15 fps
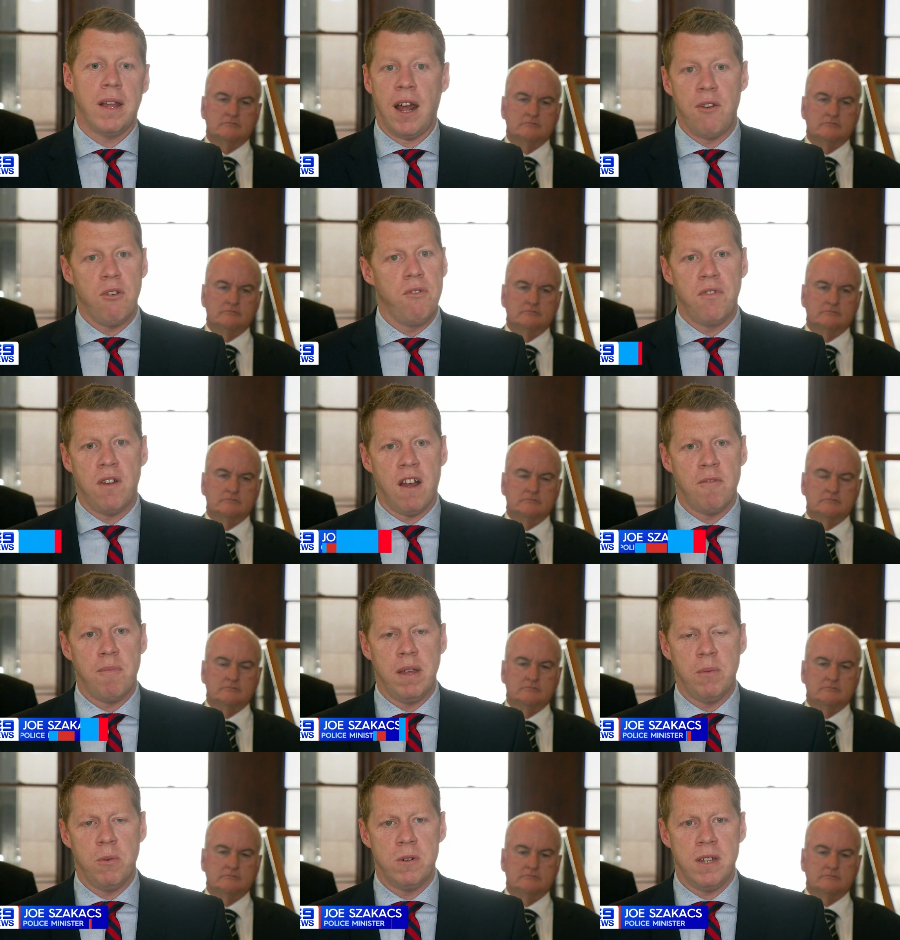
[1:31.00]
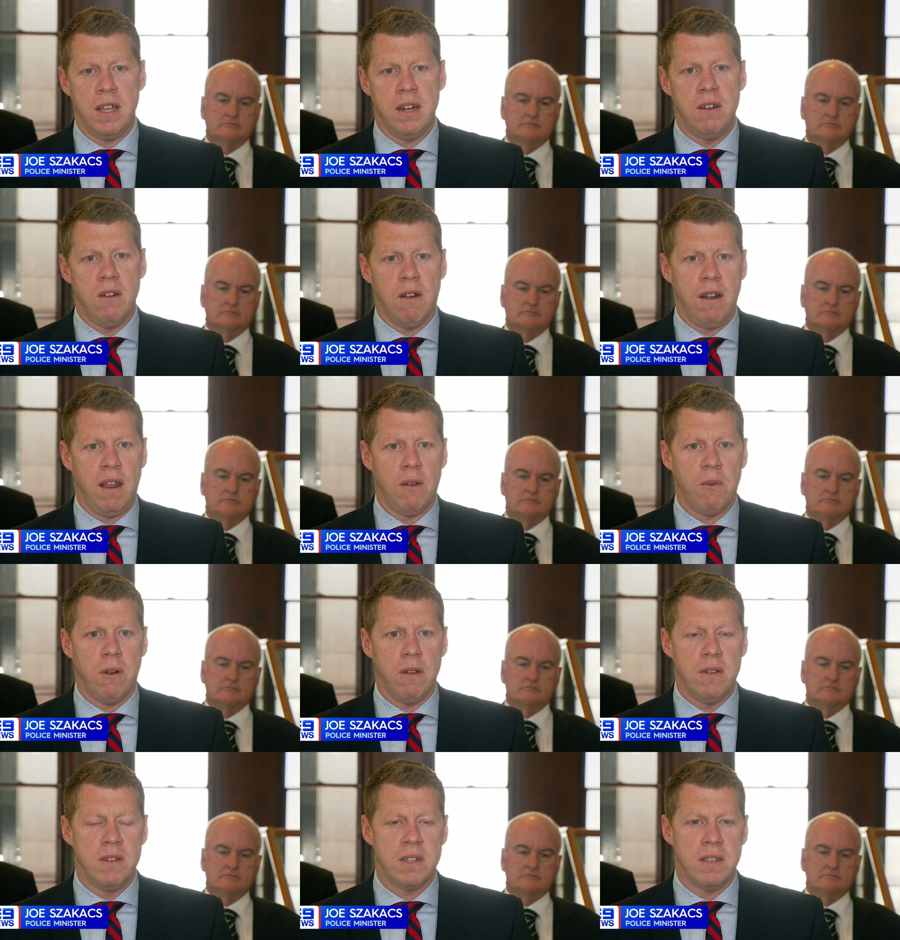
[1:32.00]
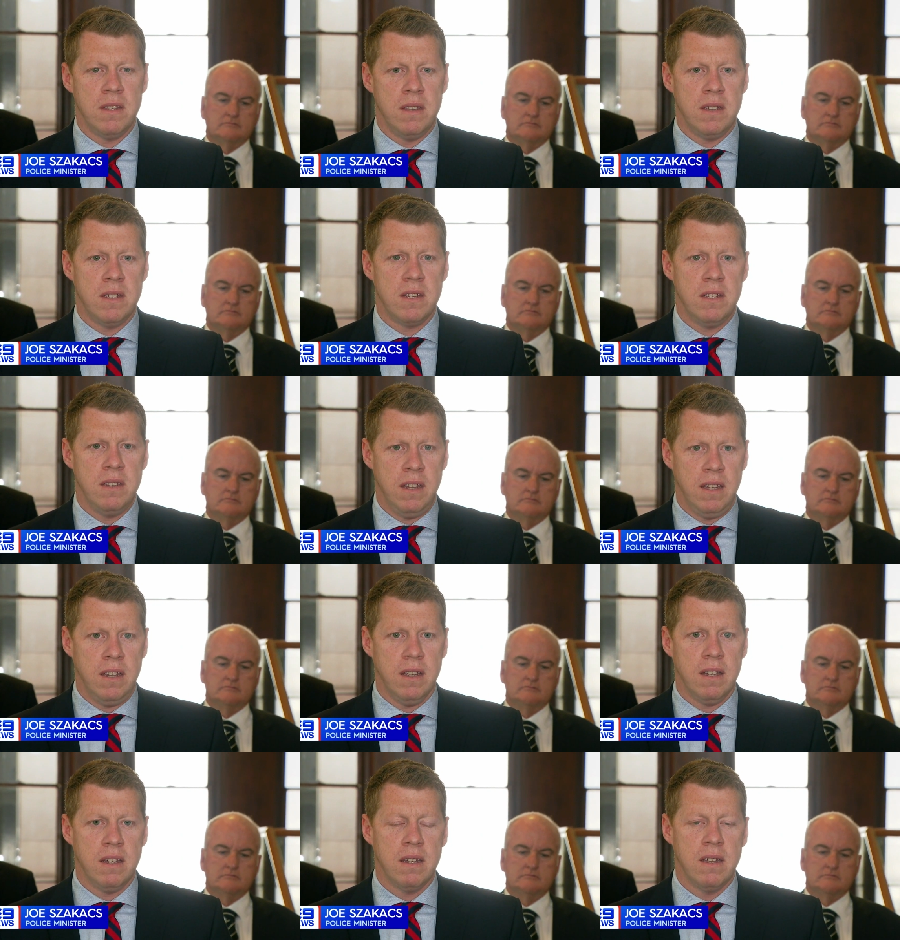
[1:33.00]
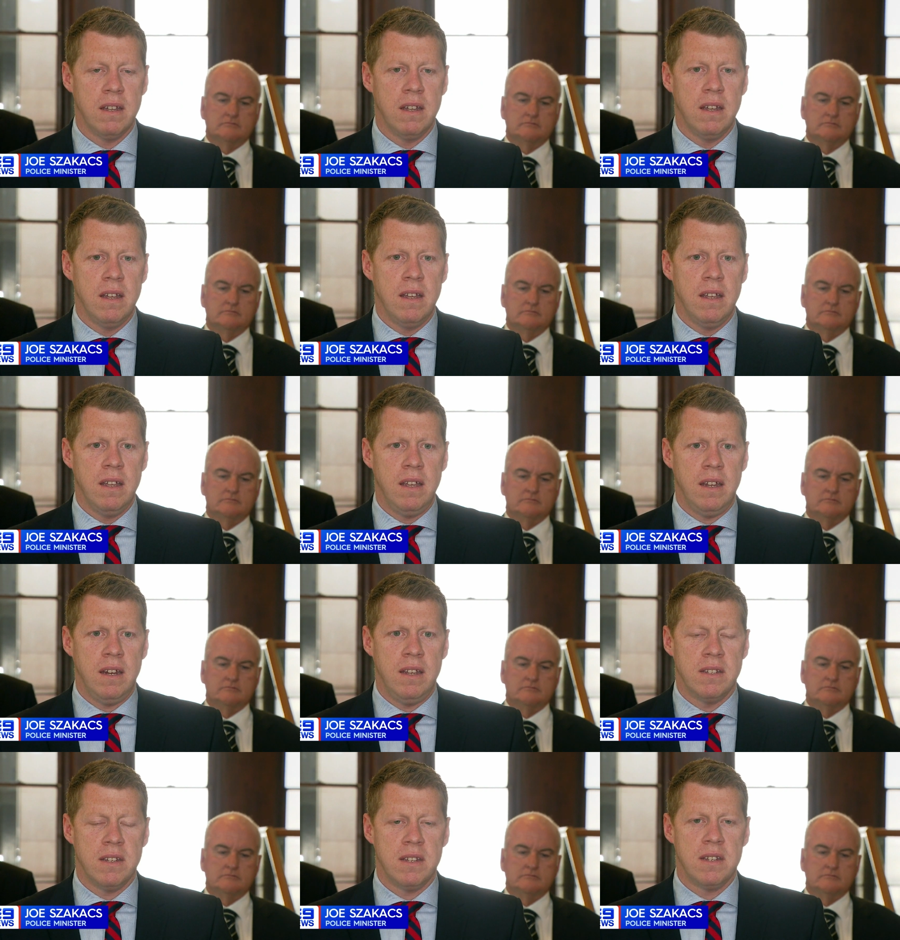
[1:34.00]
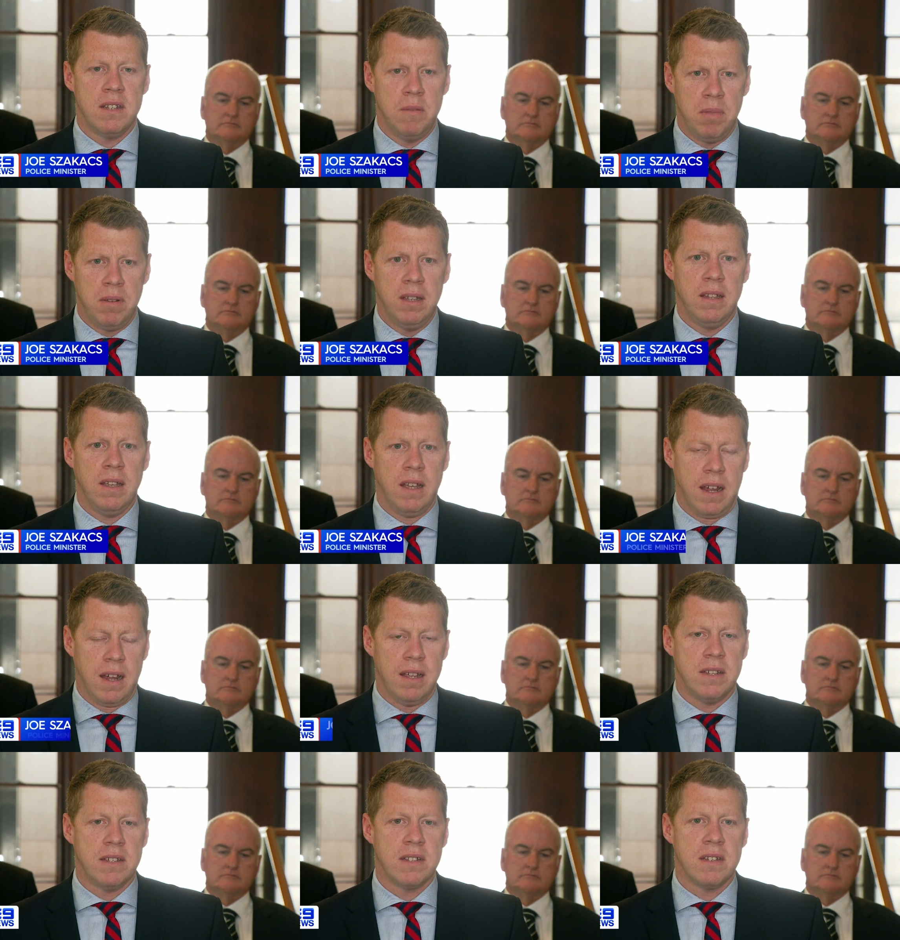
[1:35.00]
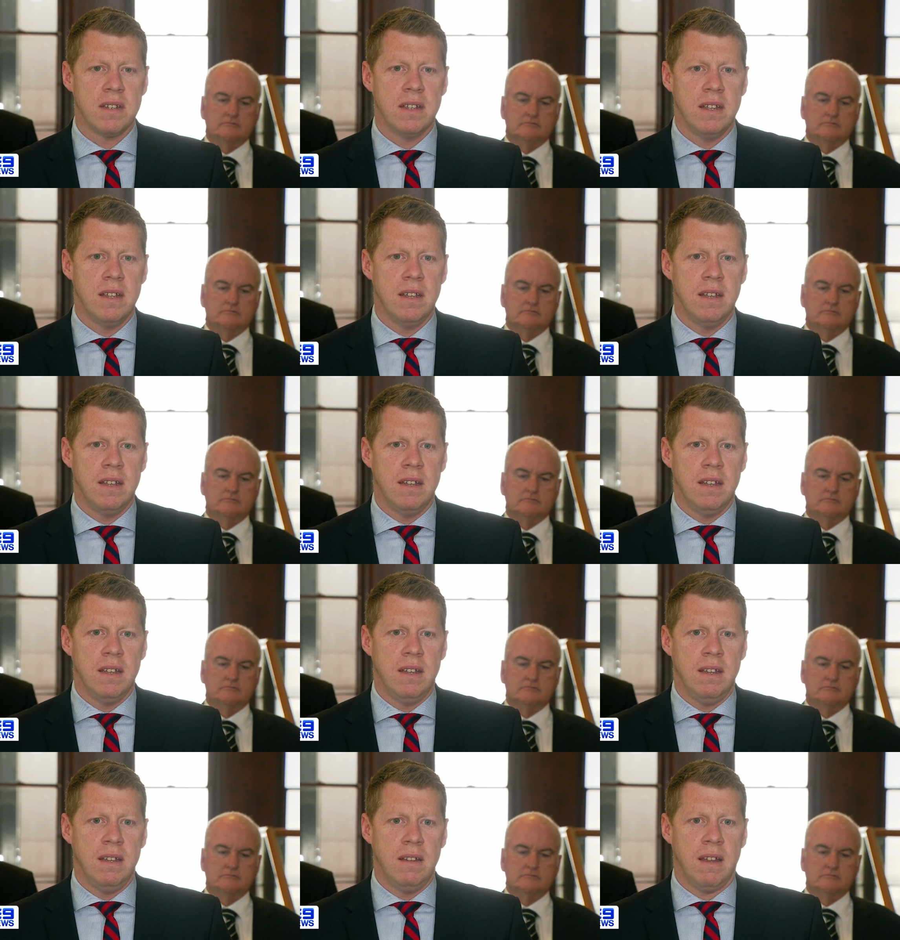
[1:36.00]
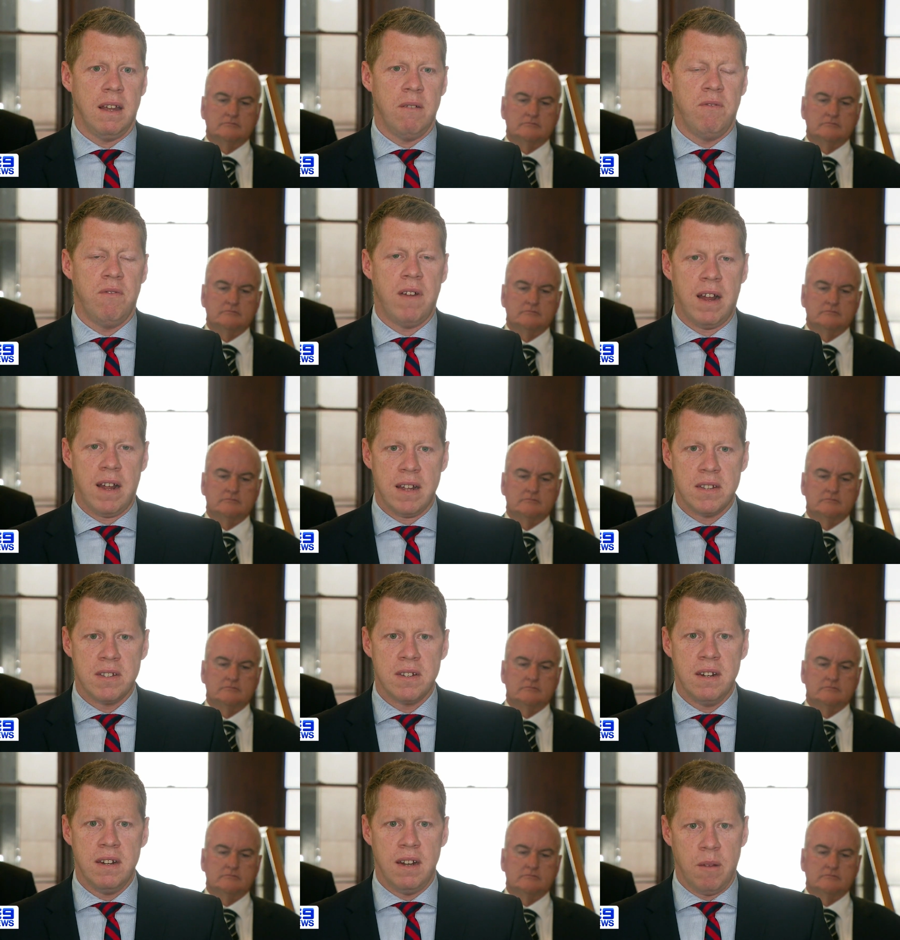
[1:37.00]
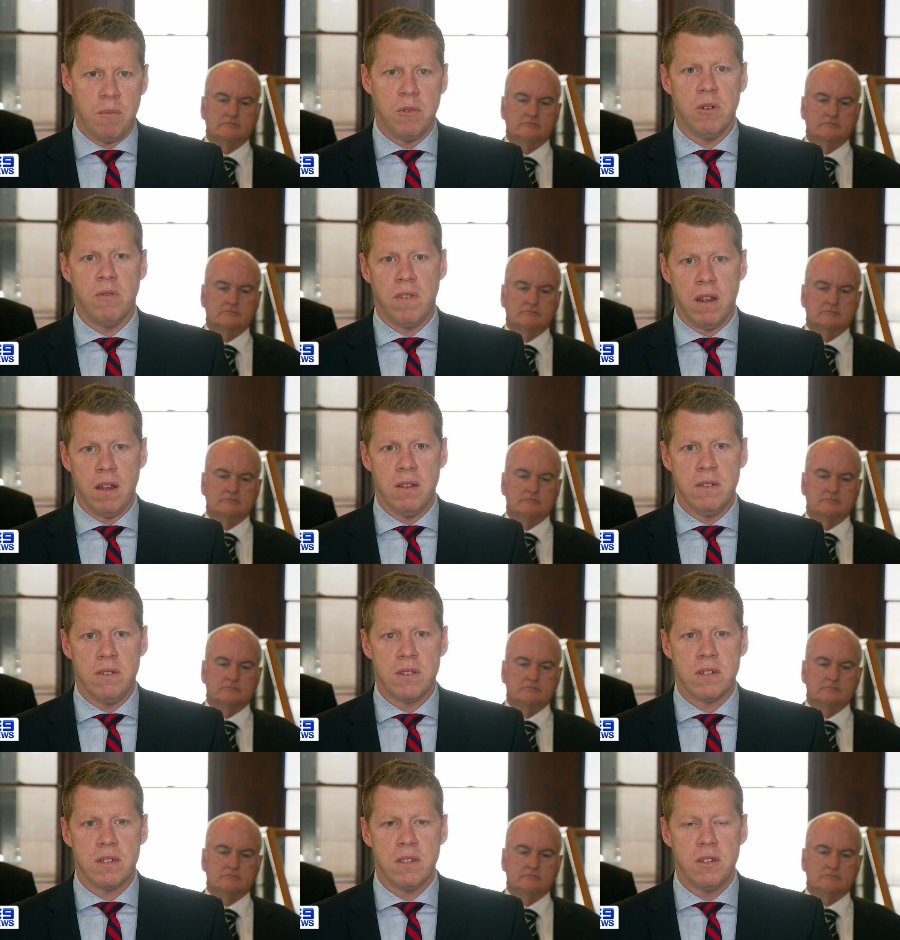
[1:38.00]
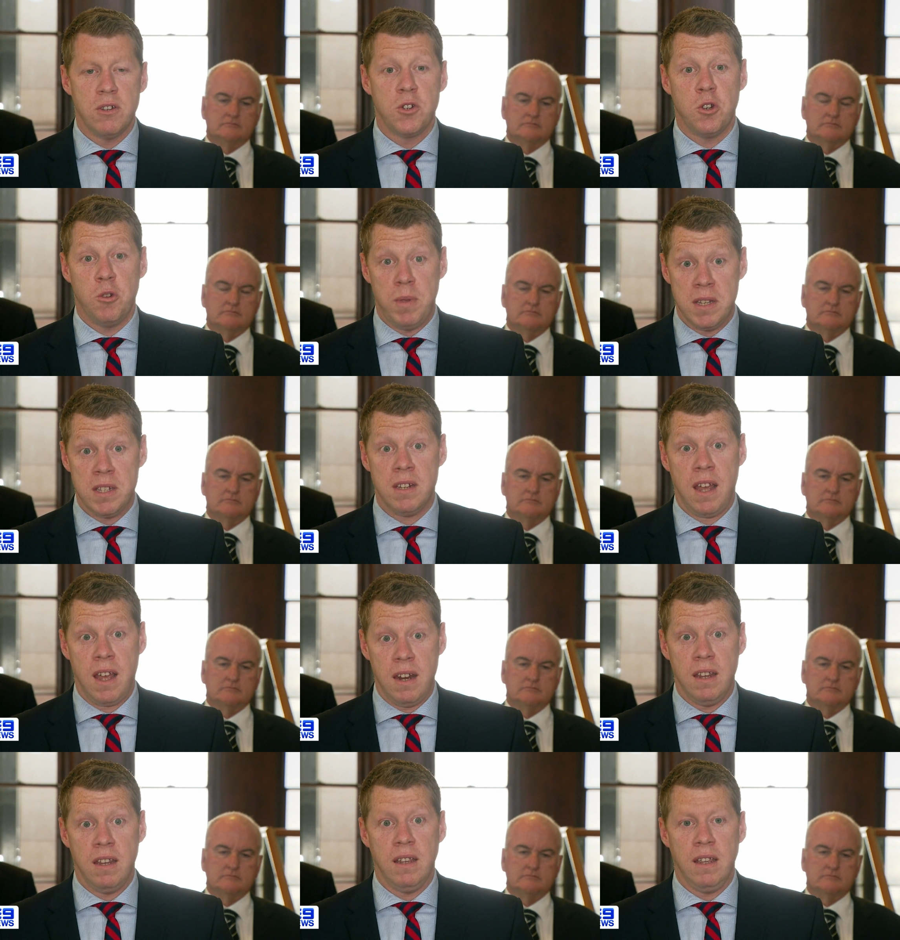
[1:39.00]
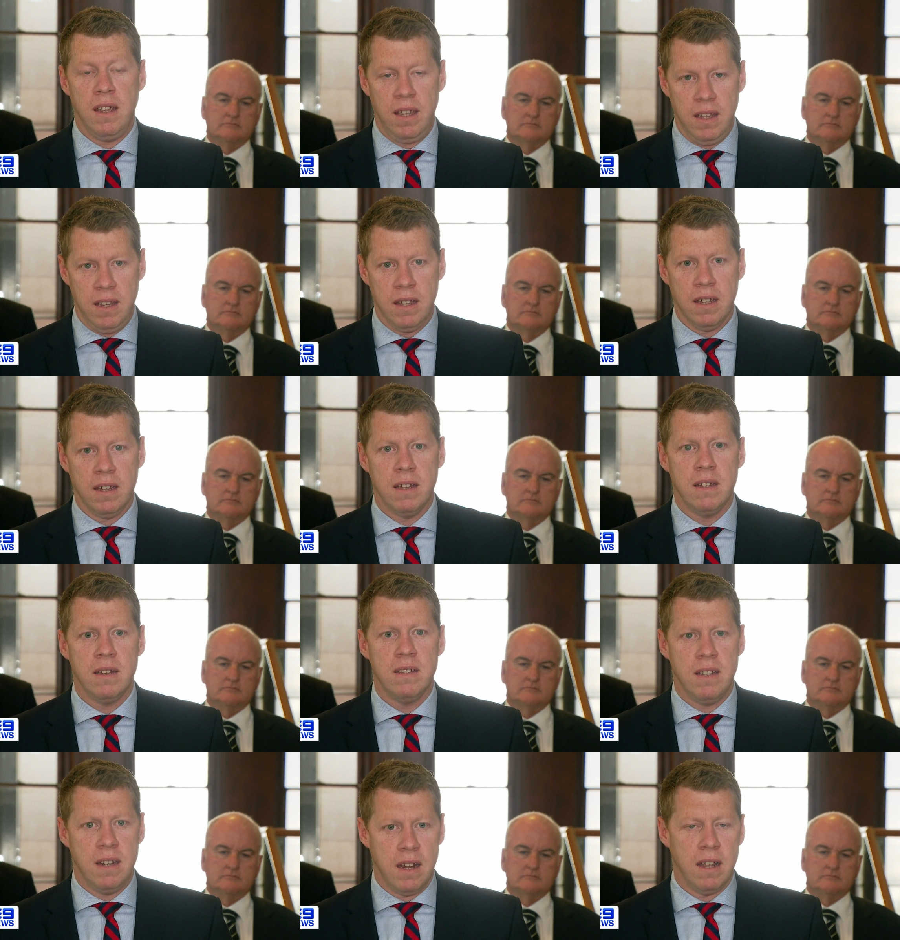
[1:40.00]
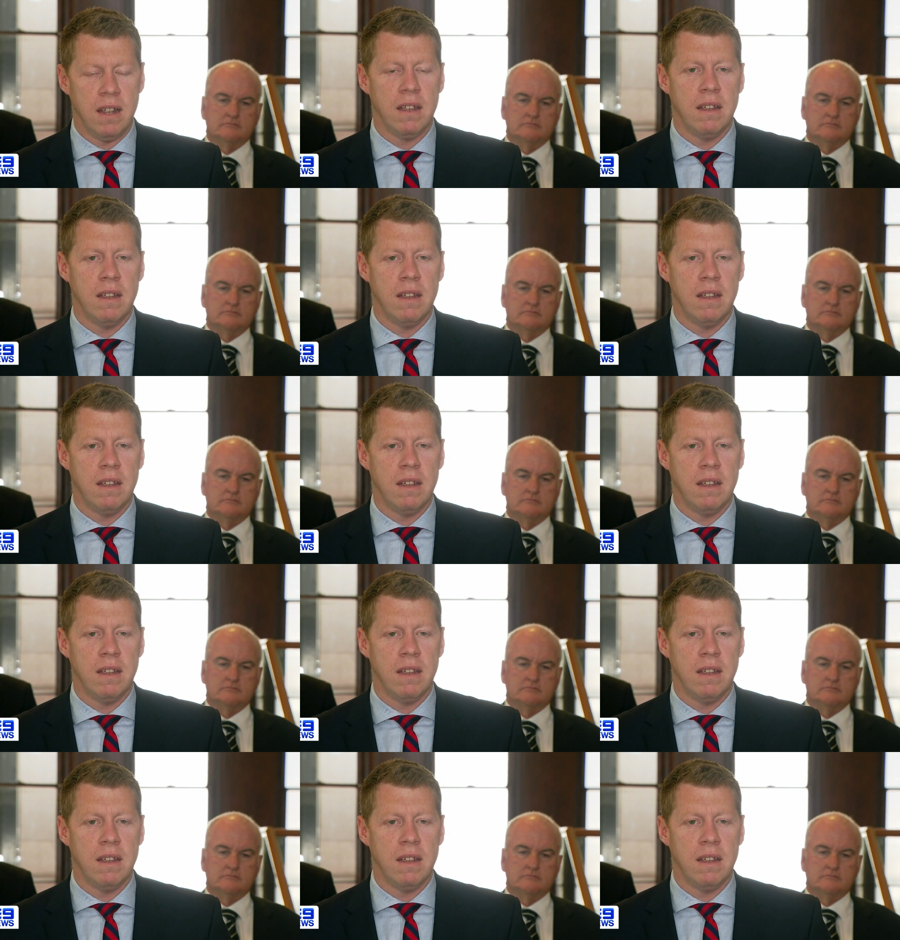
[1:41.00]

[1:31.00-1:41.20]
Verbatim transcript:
Speaker 1: With 105 people dead on our roads this year, it is simply the case that a vast number of those should be standing here today.